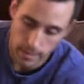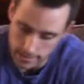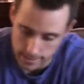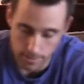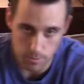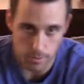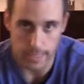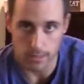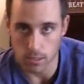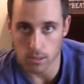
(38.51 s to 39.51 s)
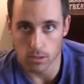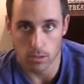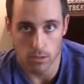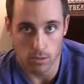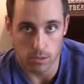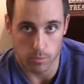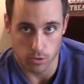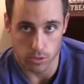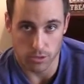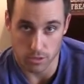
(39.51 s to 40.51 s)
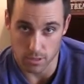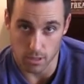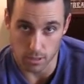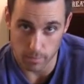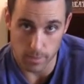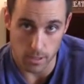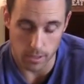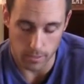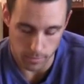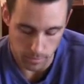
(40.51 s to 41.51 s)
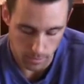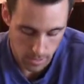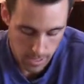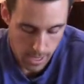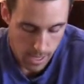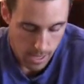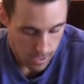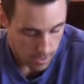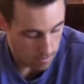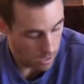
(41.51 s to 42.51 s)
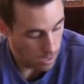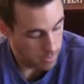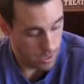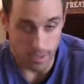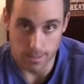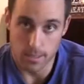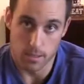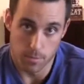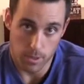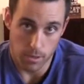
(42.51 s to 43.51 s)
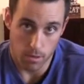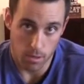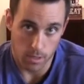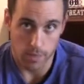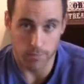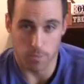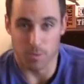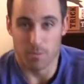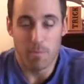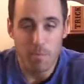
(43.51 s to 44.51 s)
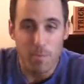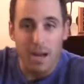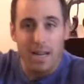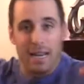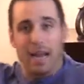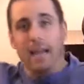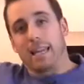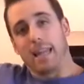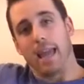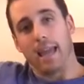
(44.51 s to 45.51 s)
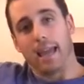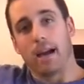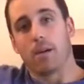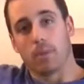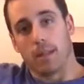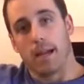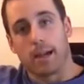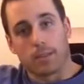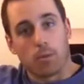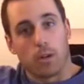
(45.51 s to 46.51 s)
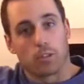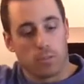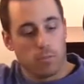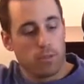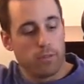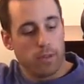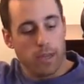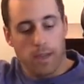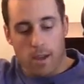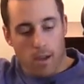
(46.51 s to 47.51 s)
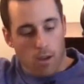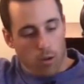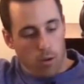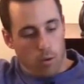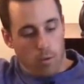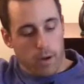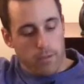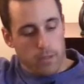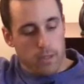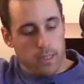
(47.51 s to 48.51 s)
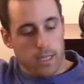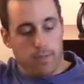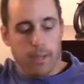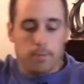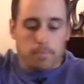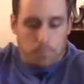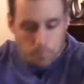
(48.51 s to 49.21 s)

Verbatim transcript: a lot of times we're asking you to do some stretches that are a little bit uncomfortable. Um, I'll be honest, this is pretty darn uncomfortable, but I can hang out, relax, watch the movie or, or whatever's on T V. And